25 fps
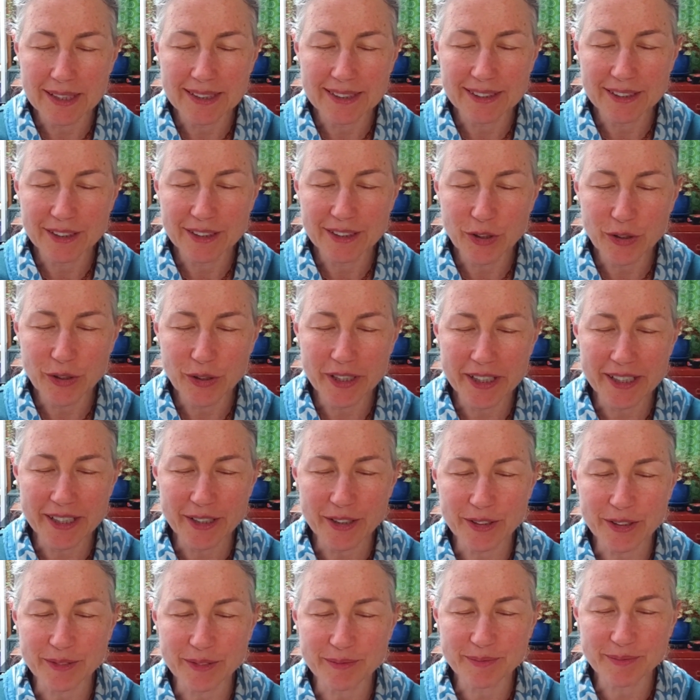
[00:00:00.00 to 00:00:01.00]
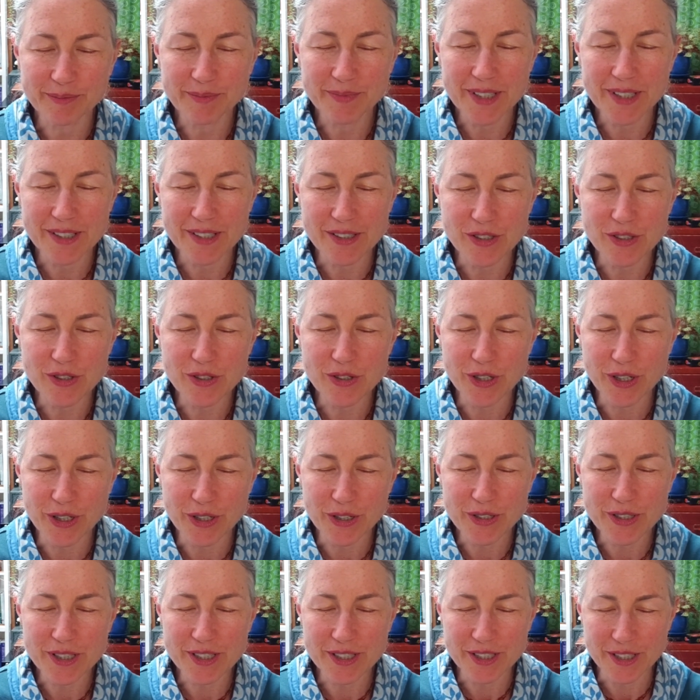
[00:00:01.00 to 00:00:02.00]
Creator, this is your daughter
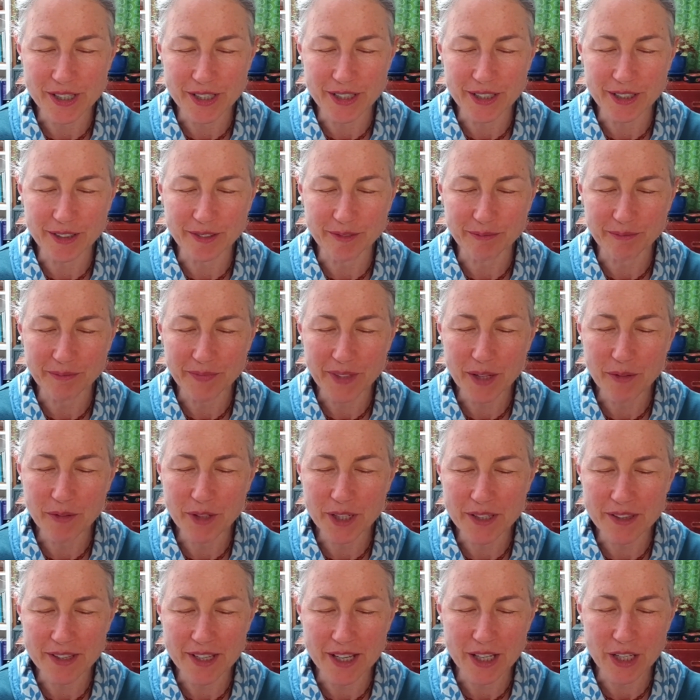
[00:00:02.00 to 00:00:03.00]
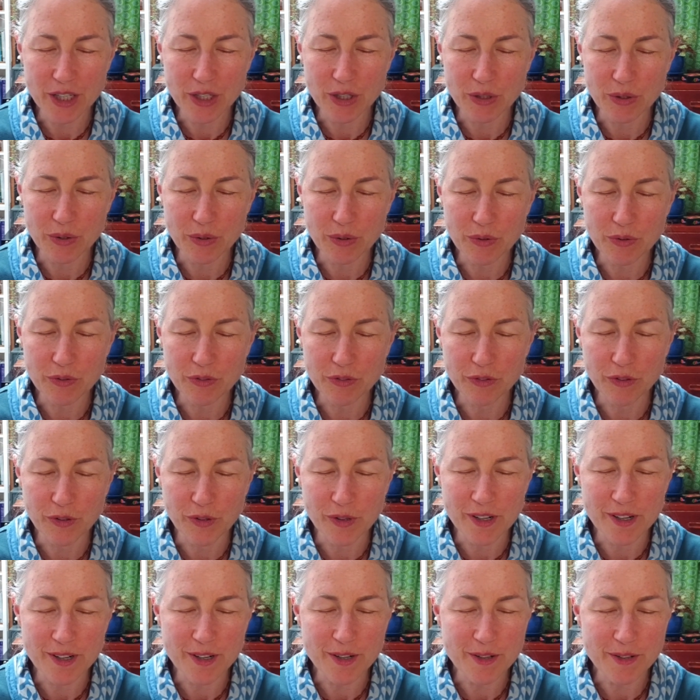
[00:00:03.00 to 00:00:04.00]
Titania. I want to thank you
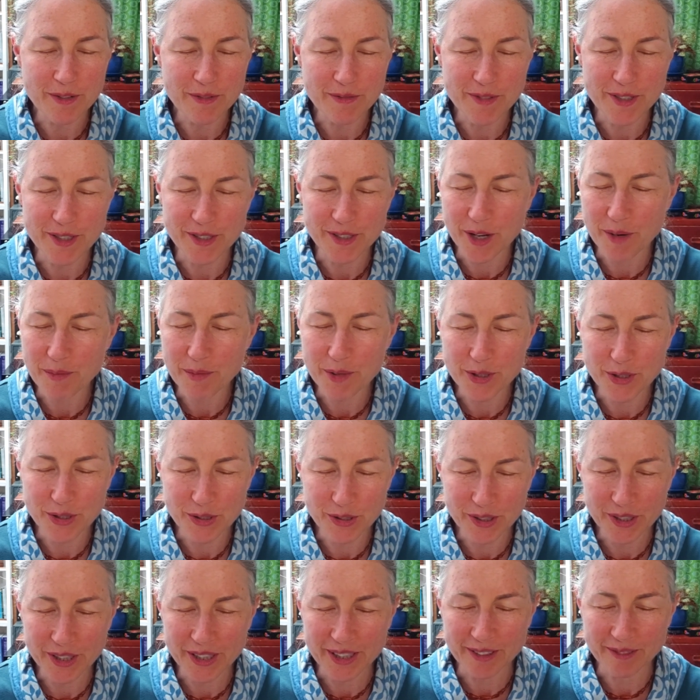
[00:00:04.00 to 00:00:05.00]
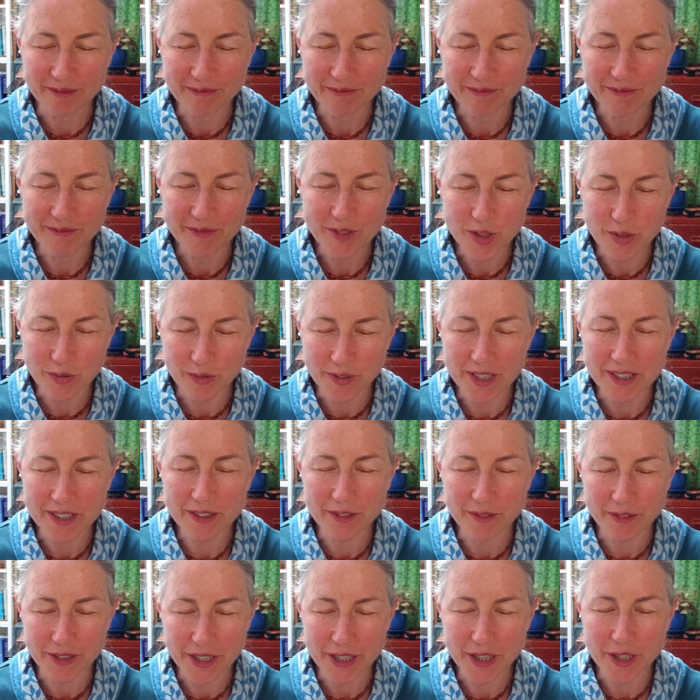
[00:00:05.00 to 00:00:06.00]
for this opportunity to read the
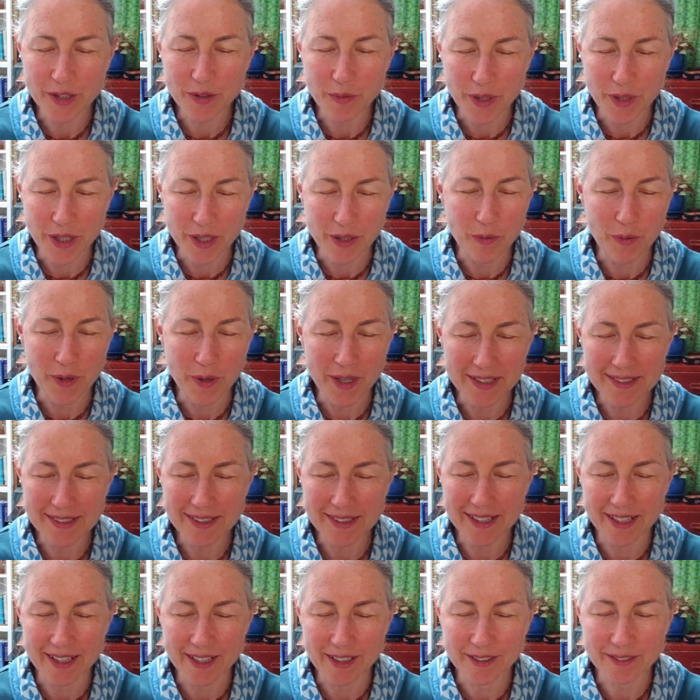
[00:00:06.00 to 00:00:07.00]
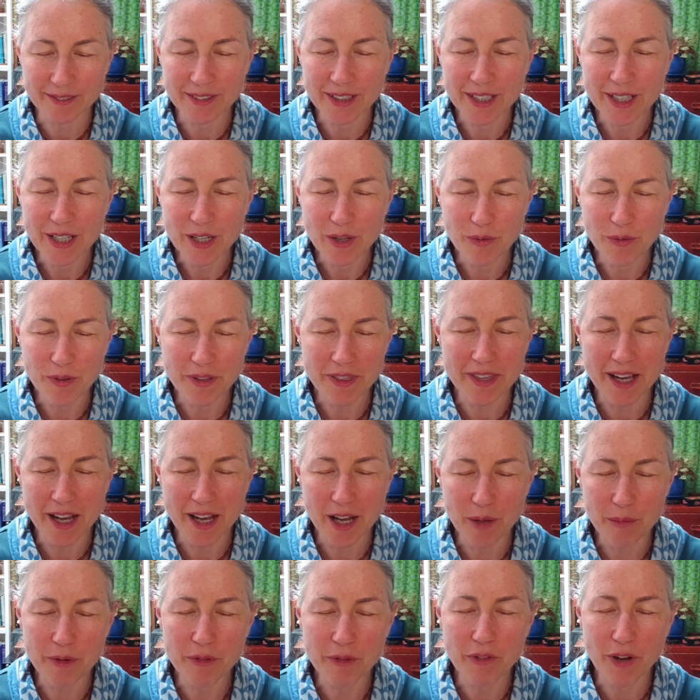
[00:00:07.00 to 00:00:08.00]
reading of the week once again with the
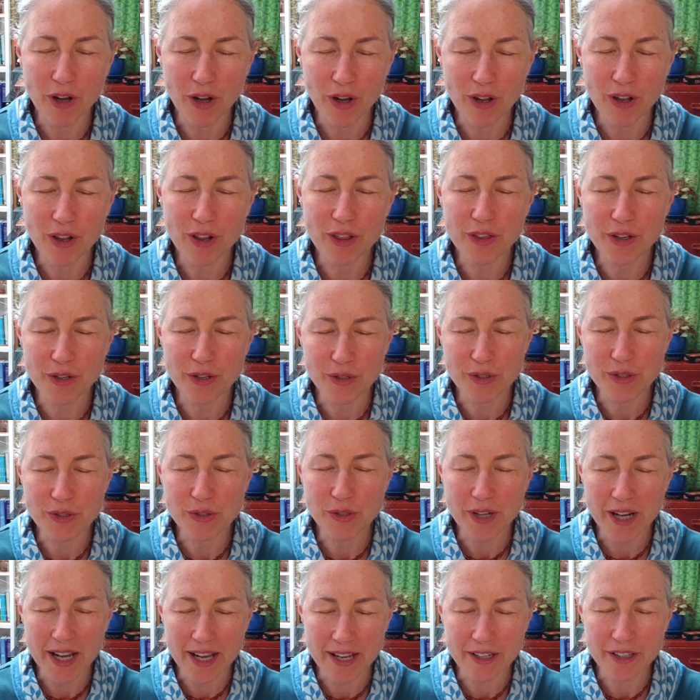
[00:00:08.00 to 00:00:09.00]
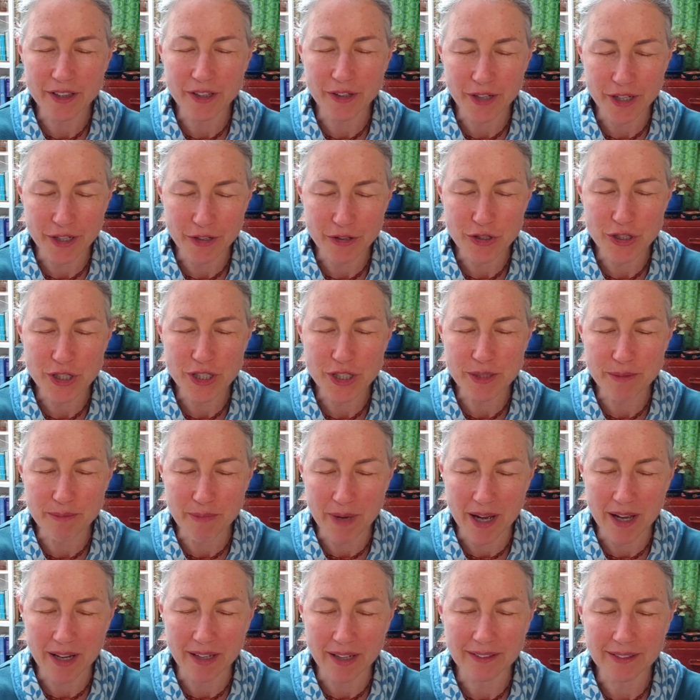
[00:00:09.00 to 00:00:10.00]
help of all those who are adding their energy to
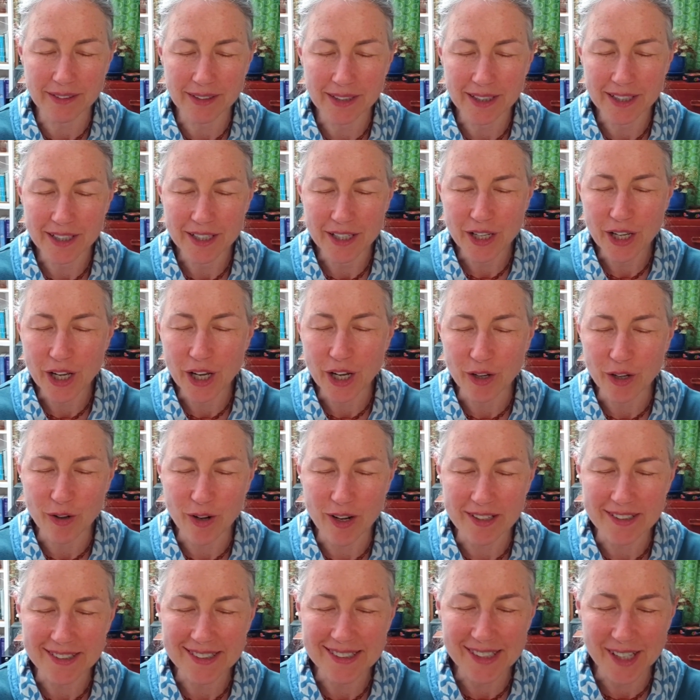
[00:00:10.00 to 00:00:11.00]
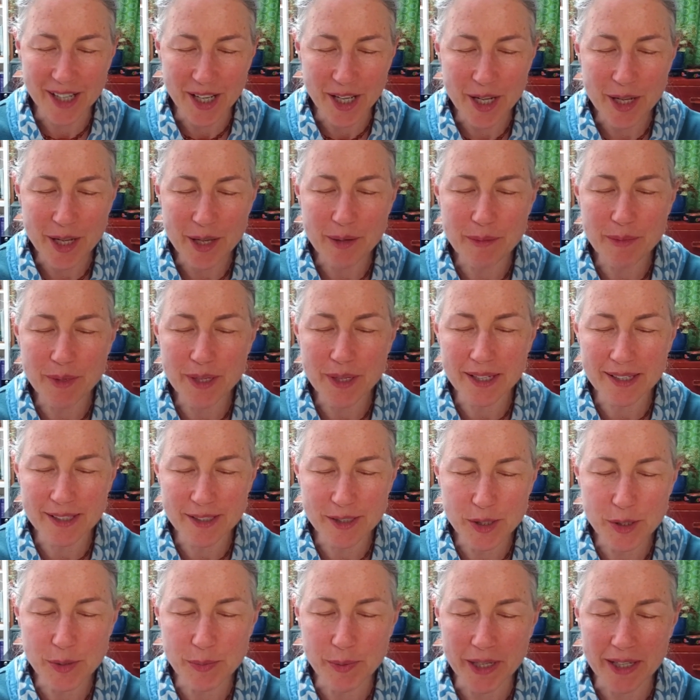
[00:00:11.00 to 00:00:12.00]
mine across time and
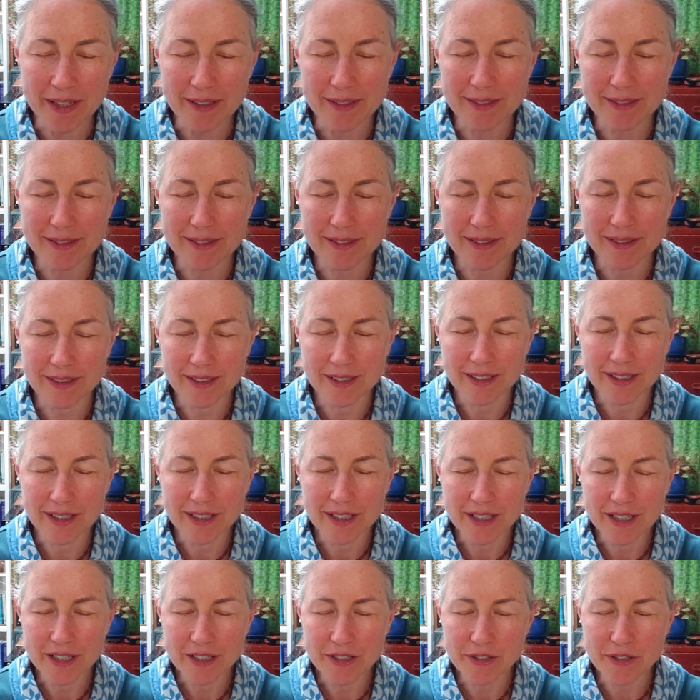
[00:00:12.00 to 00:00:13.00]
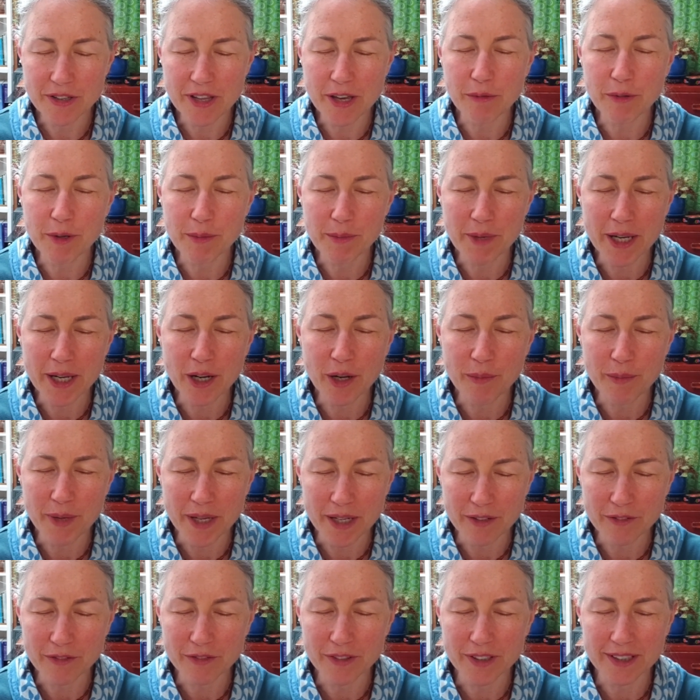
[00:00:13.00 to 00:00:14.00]
space so that we may all
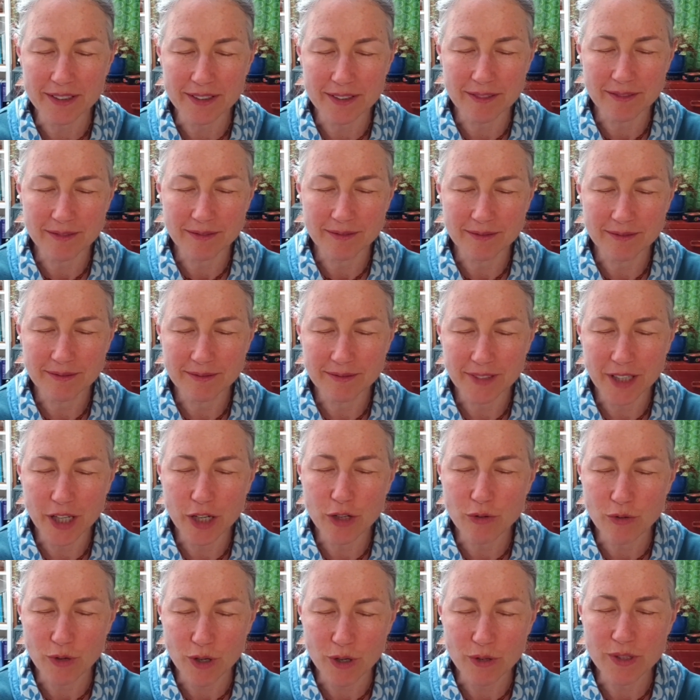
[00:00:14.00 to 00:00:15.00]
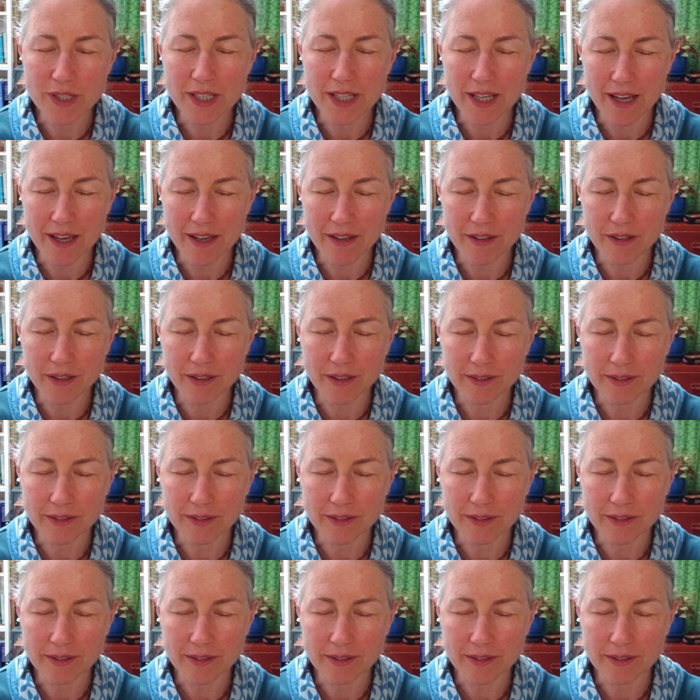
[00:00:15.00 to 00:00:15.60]
benefit and grow together